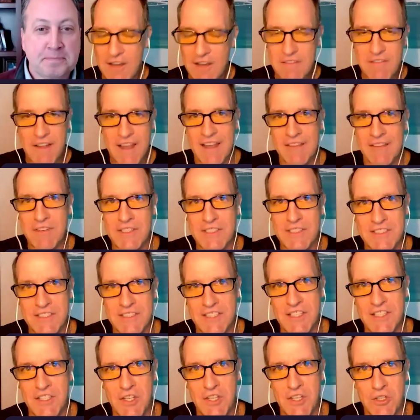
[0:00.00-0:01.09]
I love
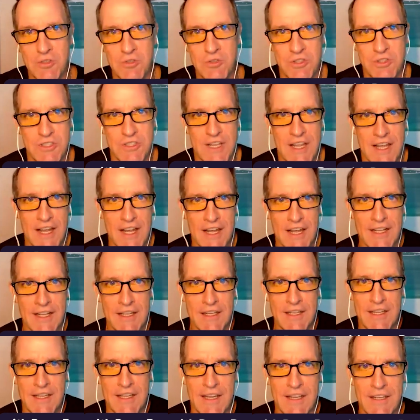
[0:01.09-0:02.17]
having CEOs
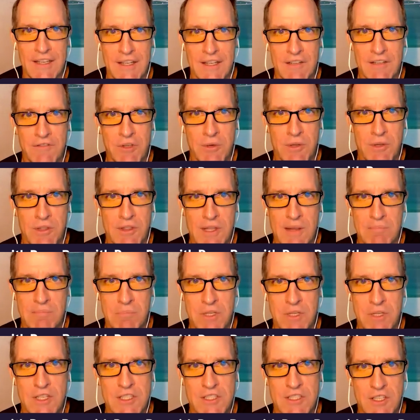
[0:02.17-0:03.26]
on and interviewing
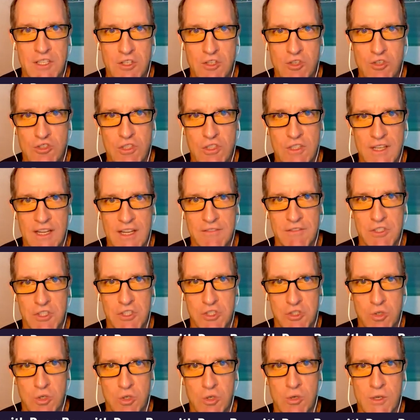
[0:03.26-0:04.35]
them because they usually
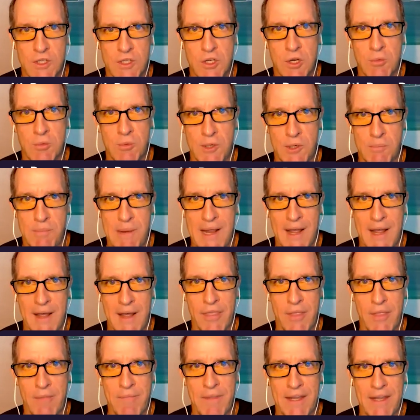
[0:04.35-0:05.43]
have a storied career
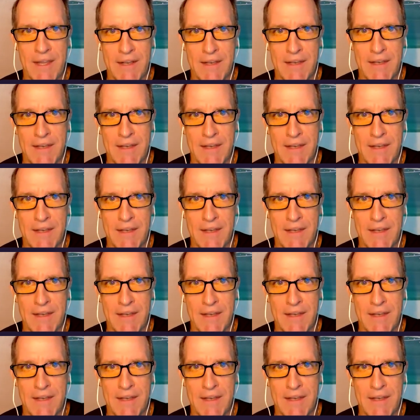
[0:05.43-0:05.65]
path.